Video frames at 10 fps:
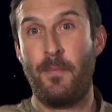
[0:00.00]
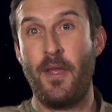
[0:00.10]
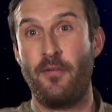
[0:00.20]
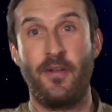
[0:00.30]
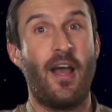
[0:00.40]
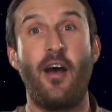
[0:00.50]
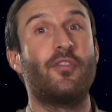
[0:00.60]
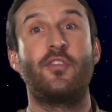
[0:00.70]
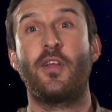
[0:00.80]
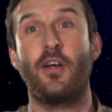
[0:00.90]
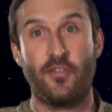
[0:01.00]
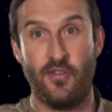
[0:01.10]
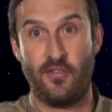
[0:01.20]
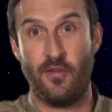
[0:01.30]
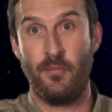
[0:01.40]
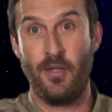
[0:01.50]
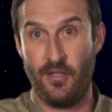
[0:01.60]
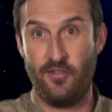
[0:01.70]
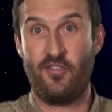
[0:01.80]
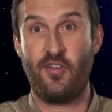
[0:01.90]
appear in that other star system
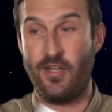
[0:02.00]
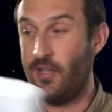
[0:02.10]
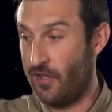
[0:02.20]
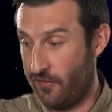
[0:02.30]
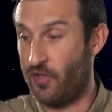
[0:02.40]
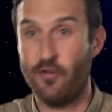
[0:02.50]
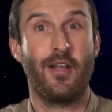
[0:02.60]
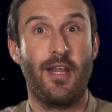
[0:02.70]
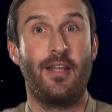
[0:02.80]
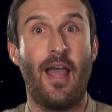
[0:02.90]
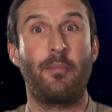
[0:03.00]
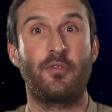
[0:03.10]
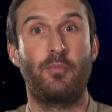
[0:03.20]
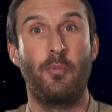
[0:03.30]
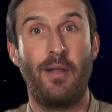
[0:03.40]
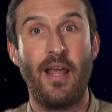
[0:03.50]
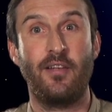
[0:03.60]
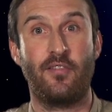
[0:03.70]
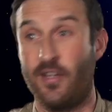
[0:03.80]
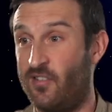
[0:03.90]
and see if there are any inhabitable
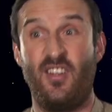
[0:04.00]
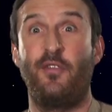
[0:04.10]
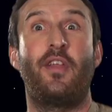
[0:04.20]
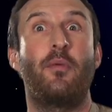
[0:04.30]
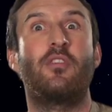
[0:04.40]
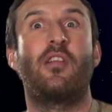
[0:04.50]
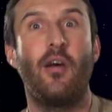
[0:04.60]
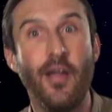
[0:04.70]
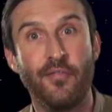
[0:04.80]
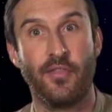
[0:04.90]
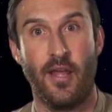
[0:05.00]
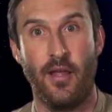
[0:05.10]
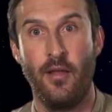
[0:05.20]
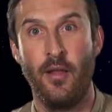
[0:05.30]
planets there, see if there was life there.